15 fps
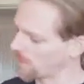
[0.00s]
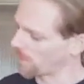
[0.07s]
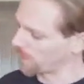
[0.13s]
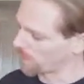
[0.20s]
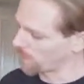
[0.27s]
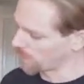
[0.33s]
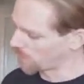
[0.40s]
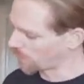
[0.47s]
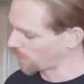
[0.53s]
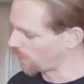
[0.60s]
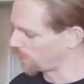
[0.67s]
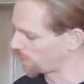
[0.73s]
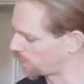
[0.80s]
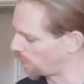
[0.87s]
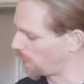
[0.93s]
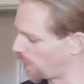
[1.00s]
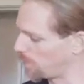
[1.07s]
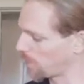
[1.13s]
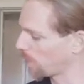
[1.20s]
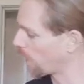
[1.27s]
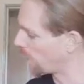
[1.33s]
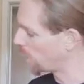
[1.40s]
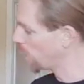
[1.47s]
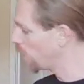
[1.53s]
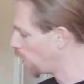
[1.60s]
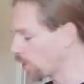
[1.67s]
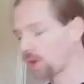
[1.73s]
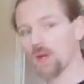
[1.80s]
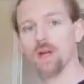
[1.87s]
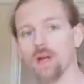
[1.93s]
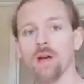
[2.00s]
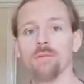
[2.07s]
They're a good size grip. They look